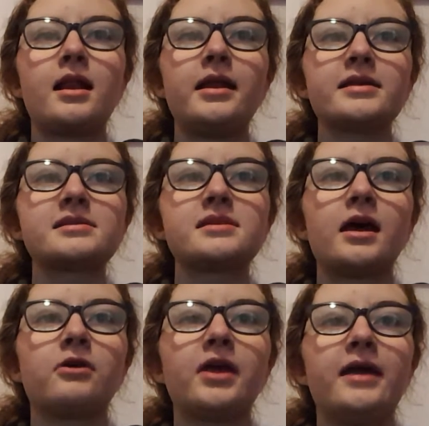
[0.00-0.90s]
Yes.
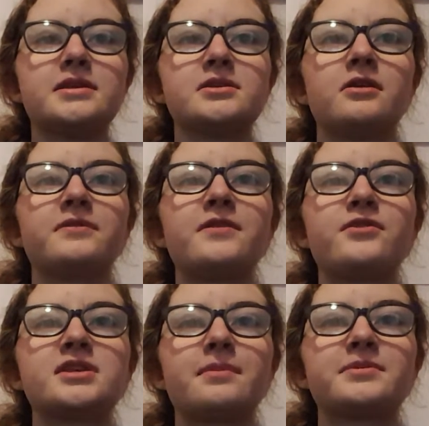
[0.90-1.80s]
Okay, so very
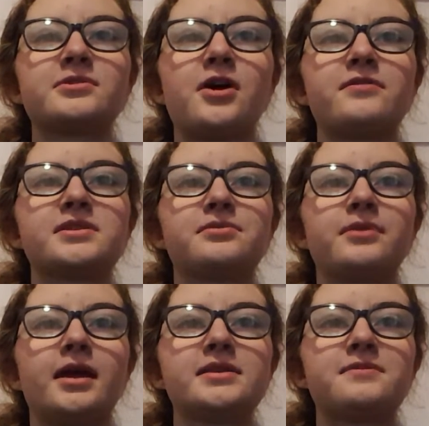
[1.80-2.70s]
first episode, Harvest of
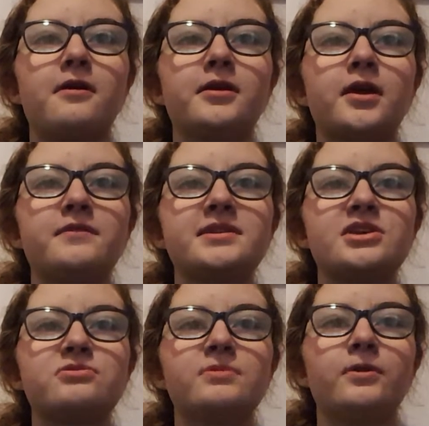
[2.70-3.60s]
Friends, following
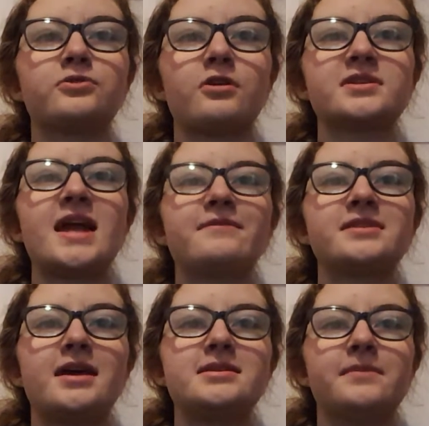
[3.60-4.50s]
conversation from Lone and I
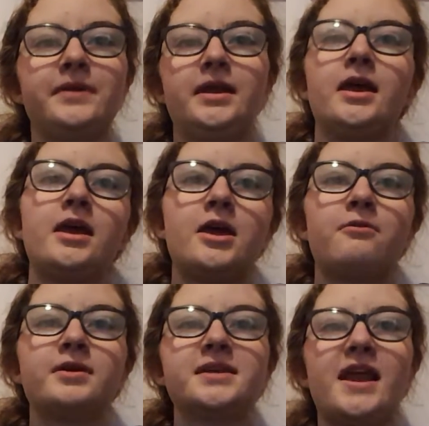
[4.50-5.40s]
decided something.
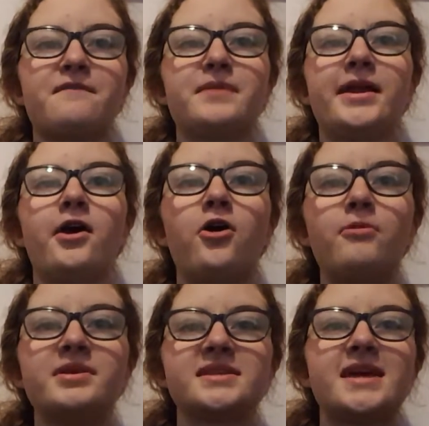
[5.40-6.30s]
What does that half pint?
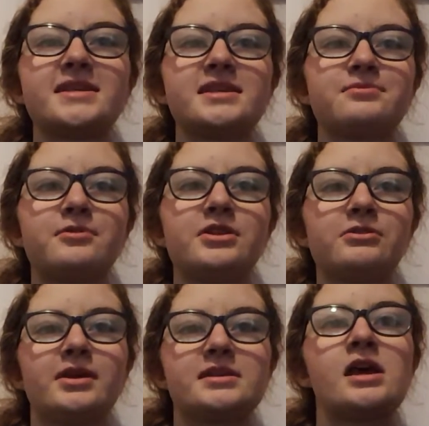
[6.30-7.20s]
Home is the nicest word
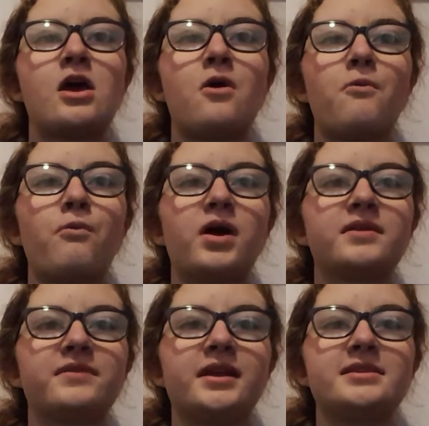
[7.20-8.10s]
there is. One
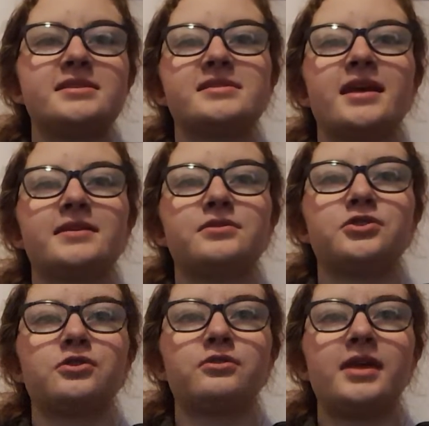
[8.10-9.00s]
of the nicest, that's for
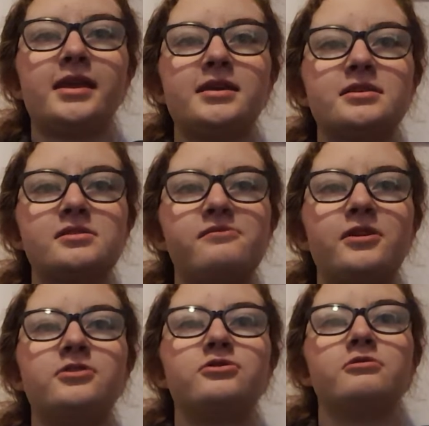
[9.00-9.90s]
sure. That is
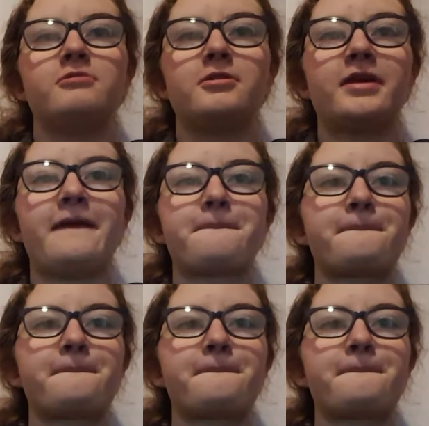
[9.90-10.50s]
very true. Okay.